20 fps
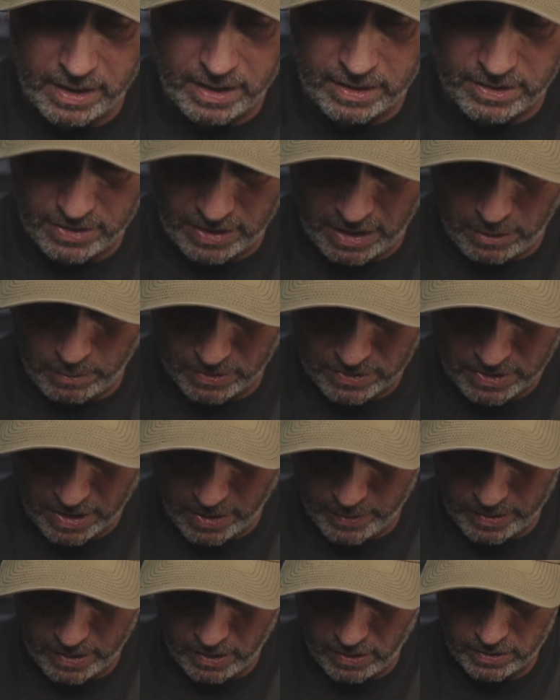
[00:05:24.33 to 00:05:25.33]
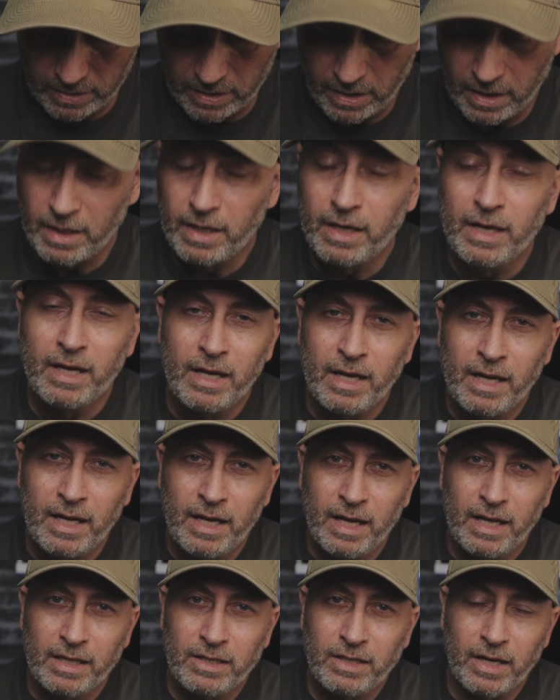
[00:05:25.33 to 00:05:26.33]
can see what's going on,
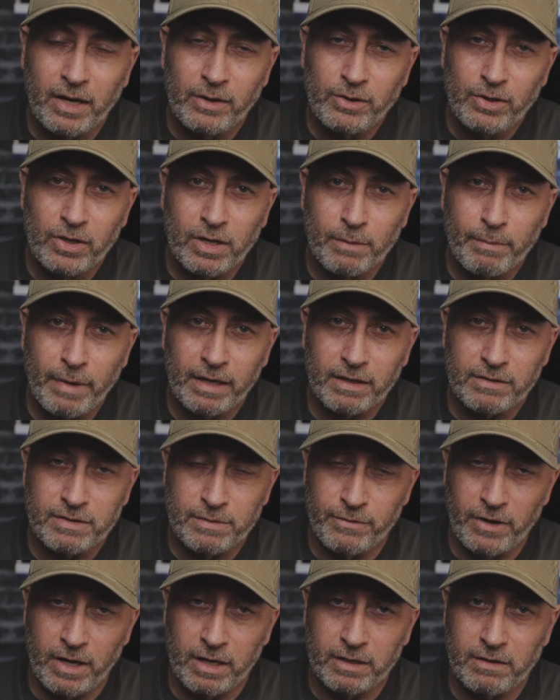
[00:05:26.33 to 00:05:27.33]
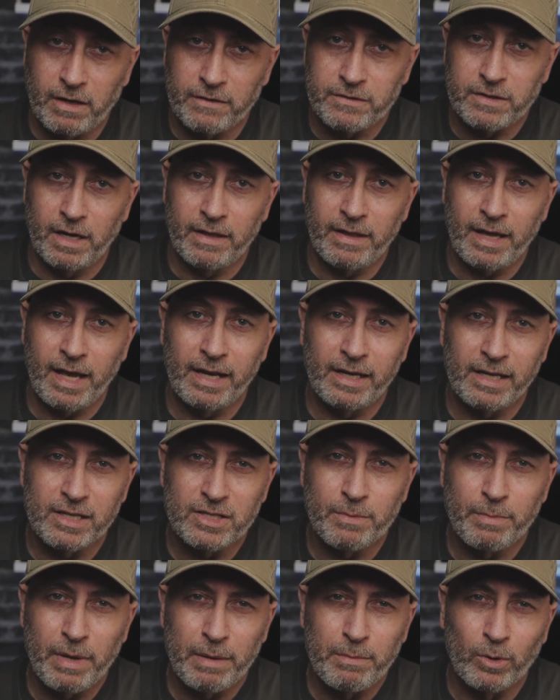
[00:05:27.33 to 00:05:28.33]
you know, and you can make some photographs like that and it's
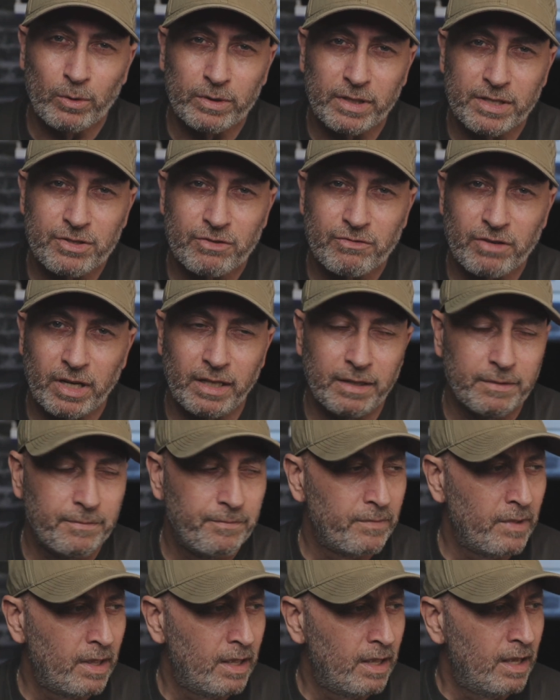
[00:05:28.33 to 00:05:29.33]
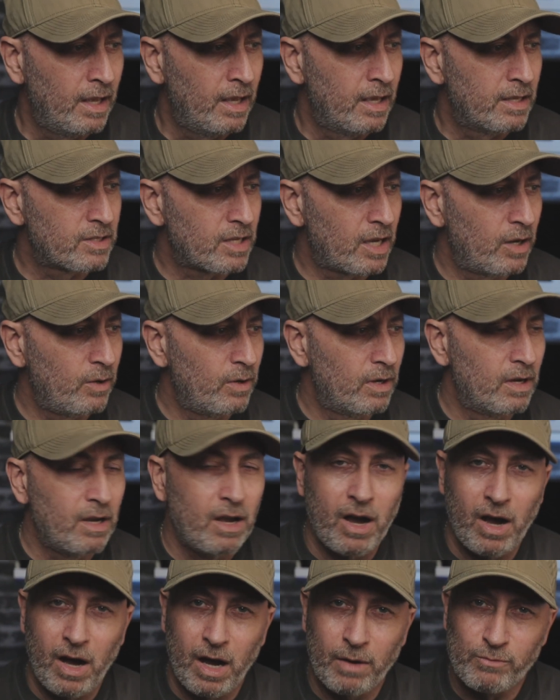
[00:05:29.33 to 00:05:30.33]
a bit more discreet. So
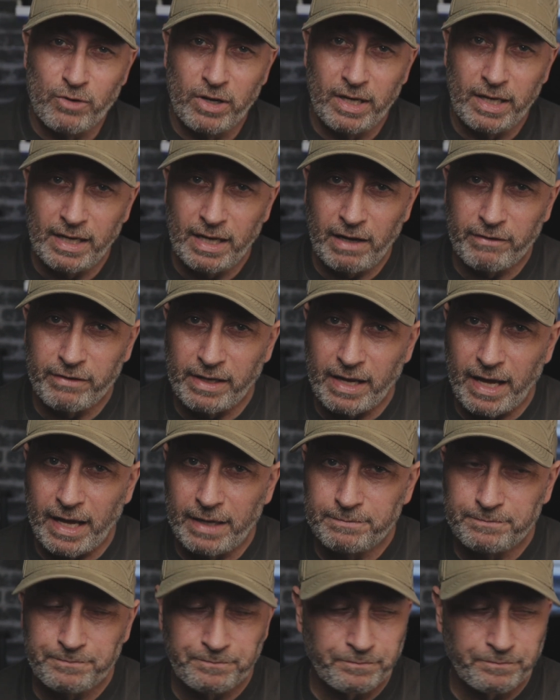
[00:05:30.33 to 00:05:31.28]
I'm really loving that.